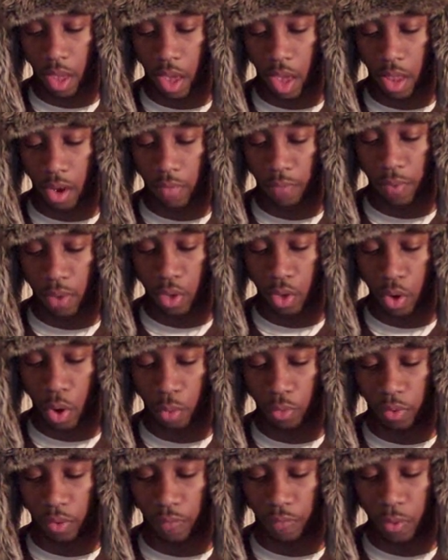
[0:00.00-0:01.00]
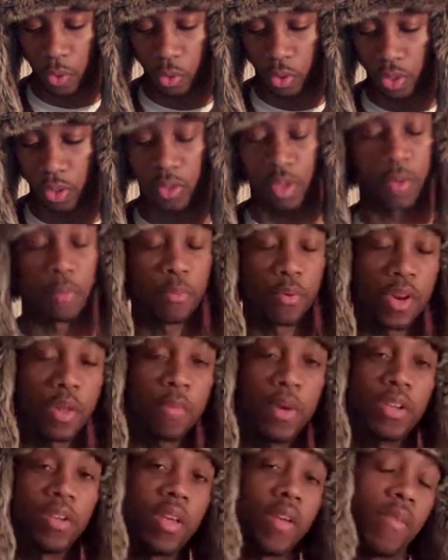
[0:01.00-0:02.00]
And if he could go to the future,
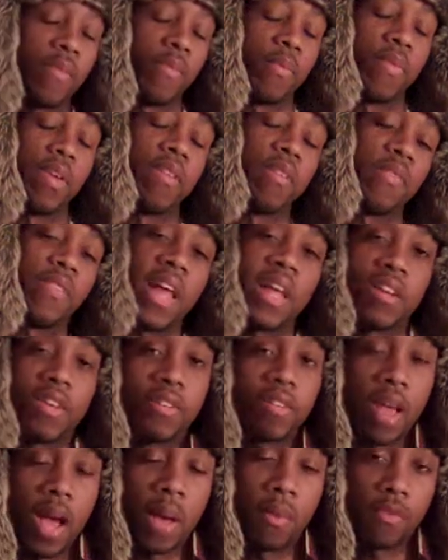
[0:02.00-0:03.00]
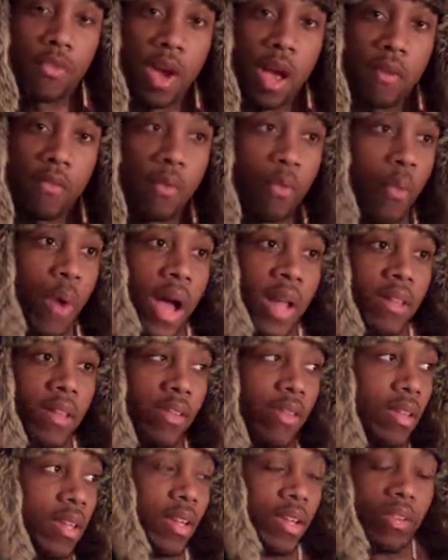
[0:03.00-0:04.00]
pretty much, if the Flash could time travel, why
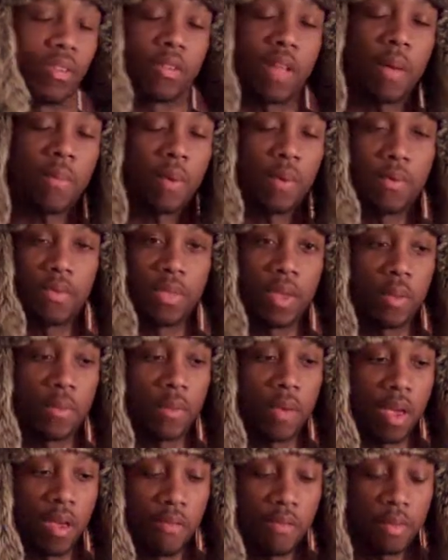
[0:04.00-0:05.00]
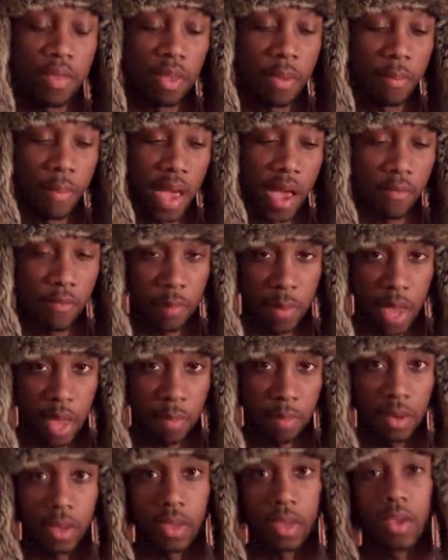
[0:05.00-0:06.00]
doesn't he just stop everything bad from
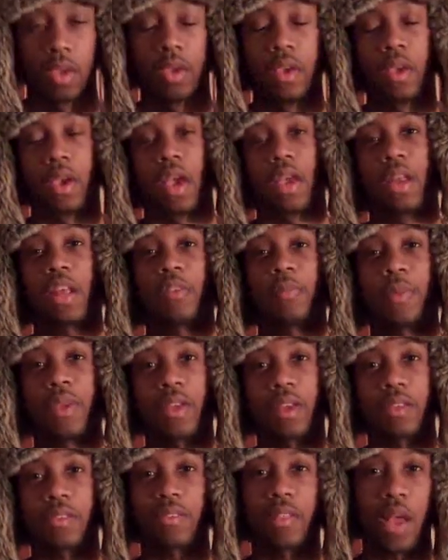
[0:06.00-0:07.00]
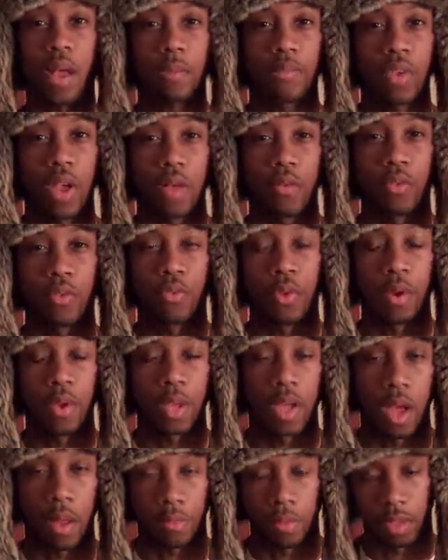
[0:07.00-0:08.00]
happening? And that's because time travel is very
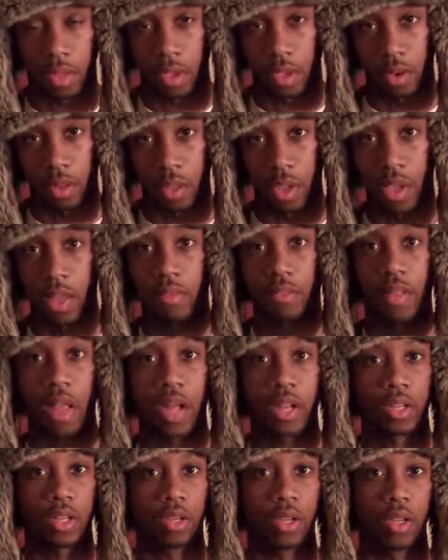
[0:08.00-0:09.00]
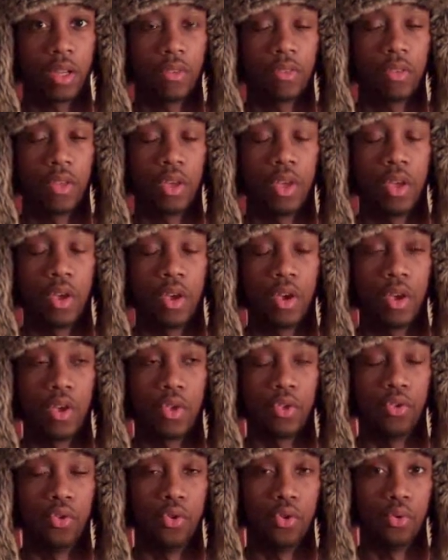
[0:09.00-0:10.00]
complicated. It's not just
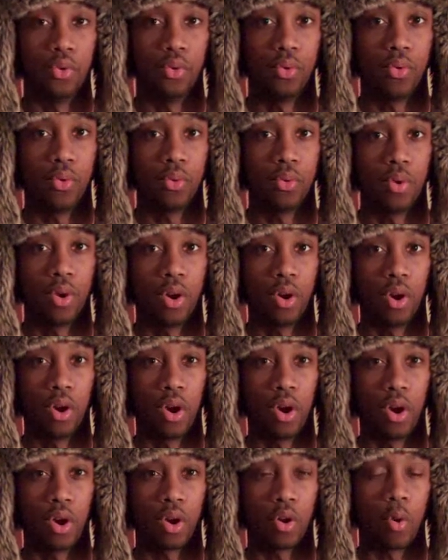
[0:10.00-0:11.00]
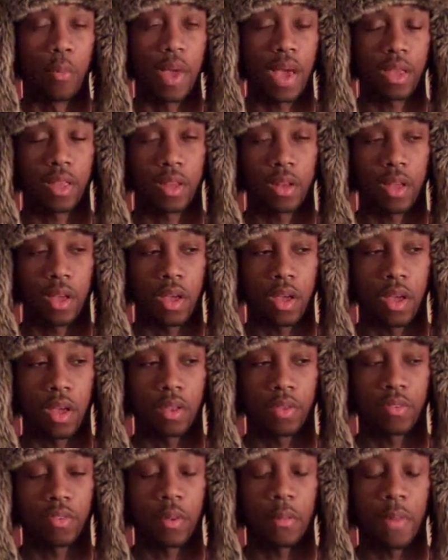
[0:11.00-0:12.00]
you go back and
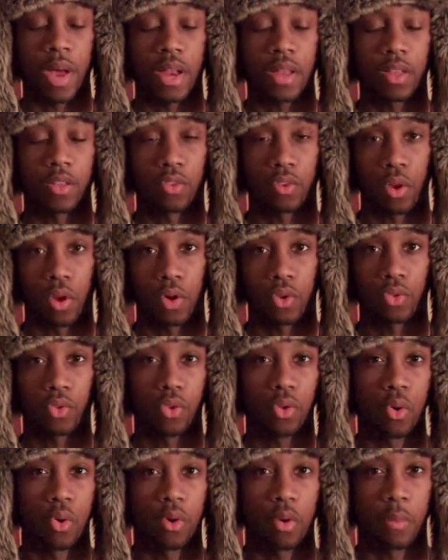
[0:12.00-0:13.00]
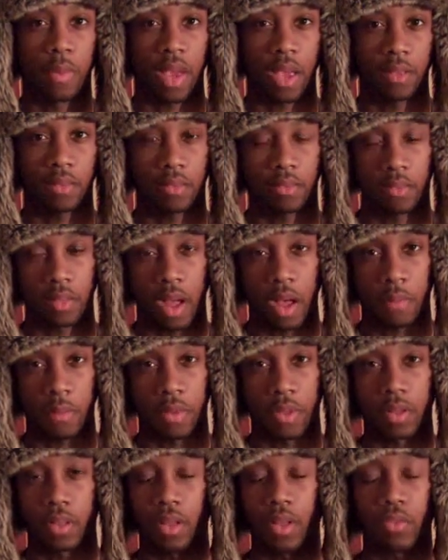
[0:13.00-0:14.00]
somebody gets hurt, so you go in the past to stop it.